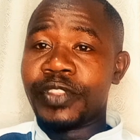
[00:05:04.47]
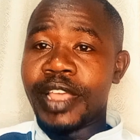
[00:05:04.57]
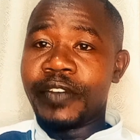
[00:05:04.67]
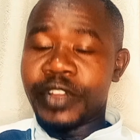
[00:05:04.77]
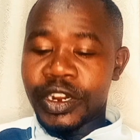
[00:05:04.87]

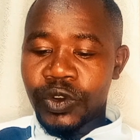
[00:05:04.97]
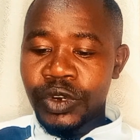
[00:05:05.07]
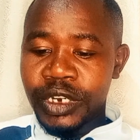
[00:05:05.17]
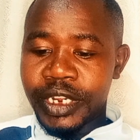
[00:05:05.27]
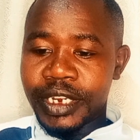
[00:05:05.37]
African
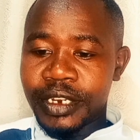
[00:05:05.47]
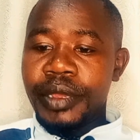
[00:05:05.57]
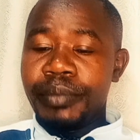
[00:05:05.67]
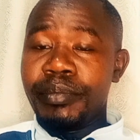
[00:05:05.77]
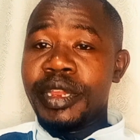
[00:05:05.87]
continent.
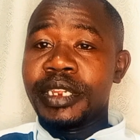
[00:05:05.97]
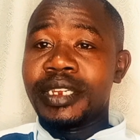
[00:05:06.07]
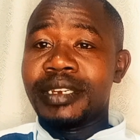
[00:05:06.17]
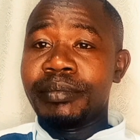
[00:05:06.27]
Many